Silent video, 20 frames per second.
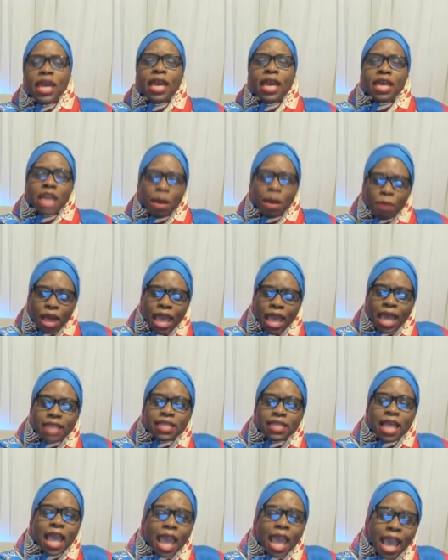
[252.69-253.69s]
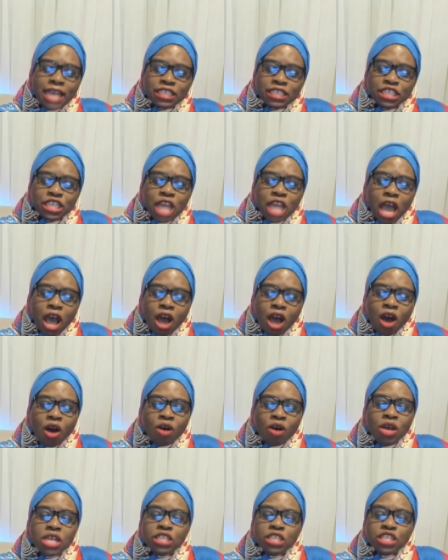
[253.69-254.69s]
And I'm going to have to ask
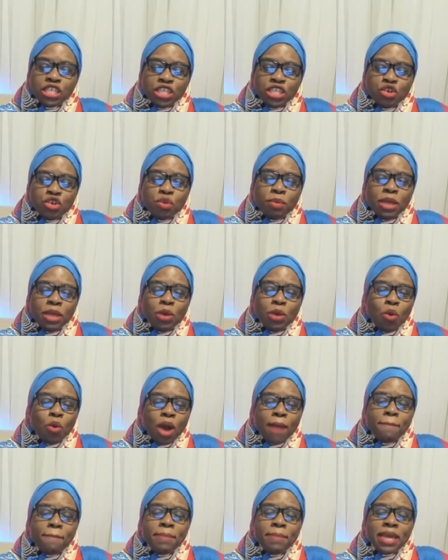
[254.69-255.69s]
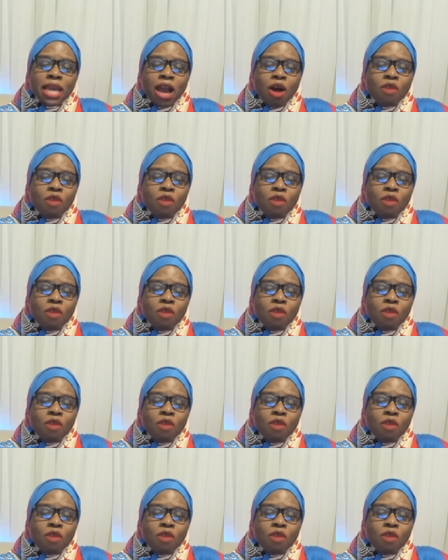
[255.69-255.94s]
y'all to do me one big